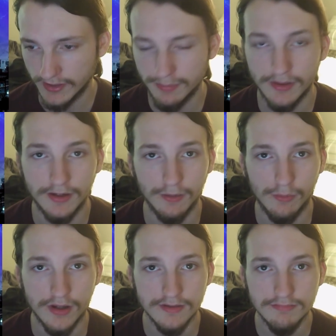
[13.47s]
Player
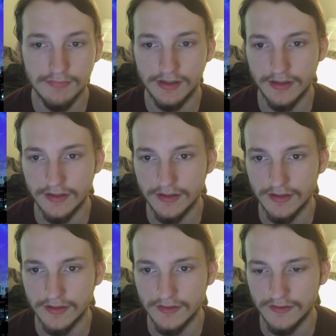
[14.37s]
One
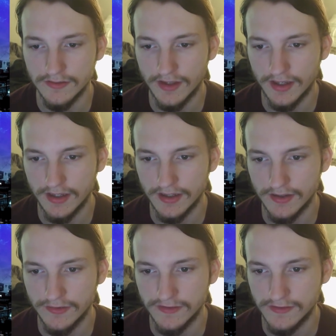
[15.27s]
is a
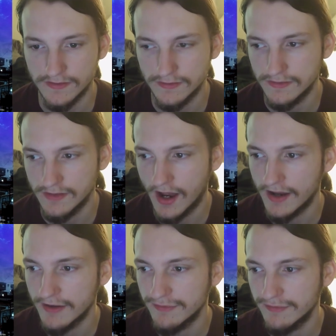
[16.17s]

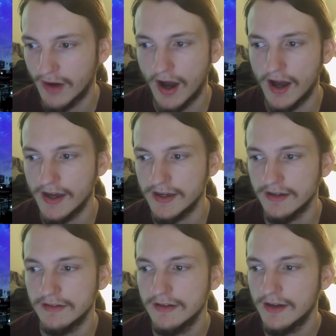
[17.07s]
sci-fi
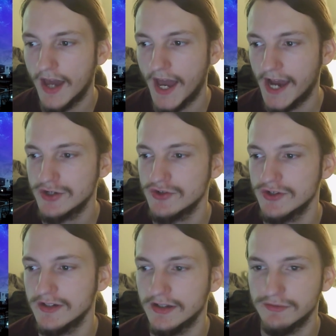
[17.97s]

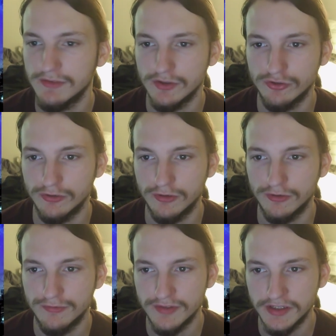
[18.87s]
action adventure
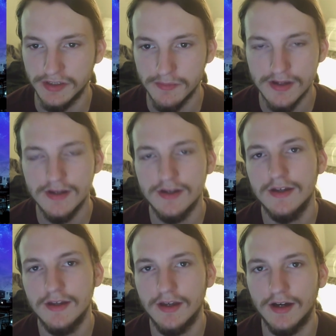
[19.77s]
film
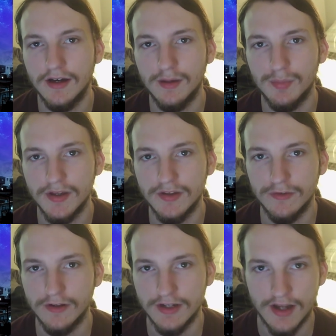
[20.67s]
based
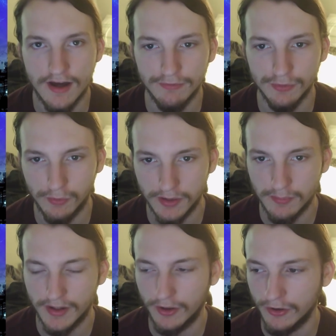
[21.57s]
on a novel written
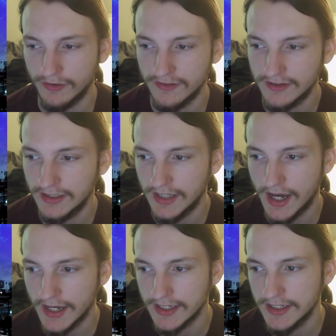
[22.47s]
by Ernest
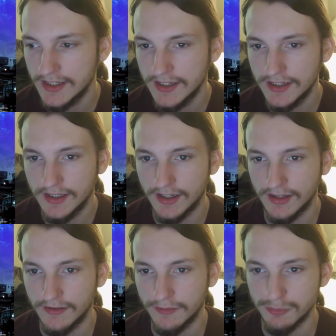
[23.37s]
Cline.
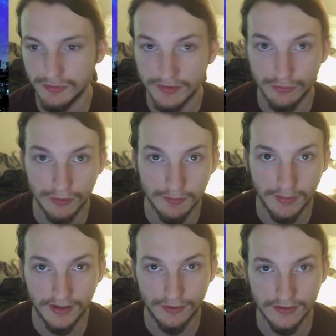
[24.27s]
The movie's written
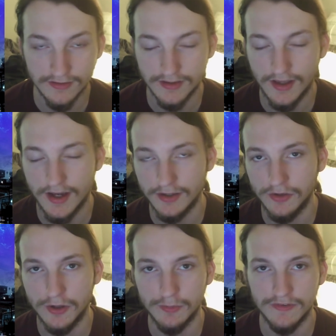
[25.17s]
by Ernest Cline
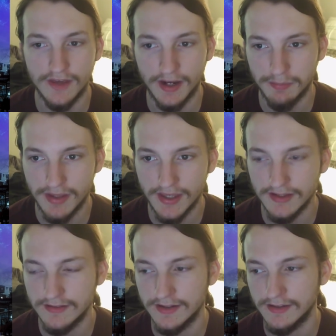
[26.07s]
along with Zack
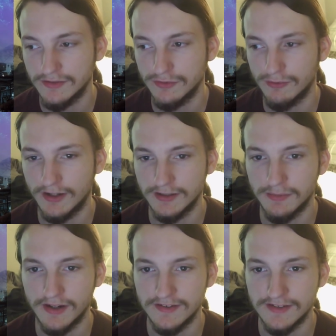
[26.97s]
Penn, and it's directed
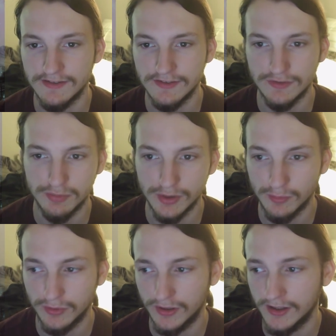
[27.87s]
by Steven
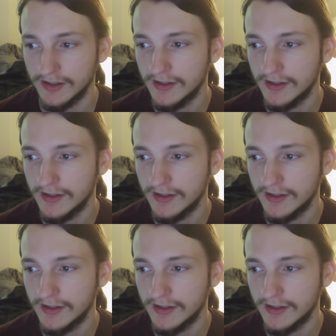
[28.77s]
Spielberg.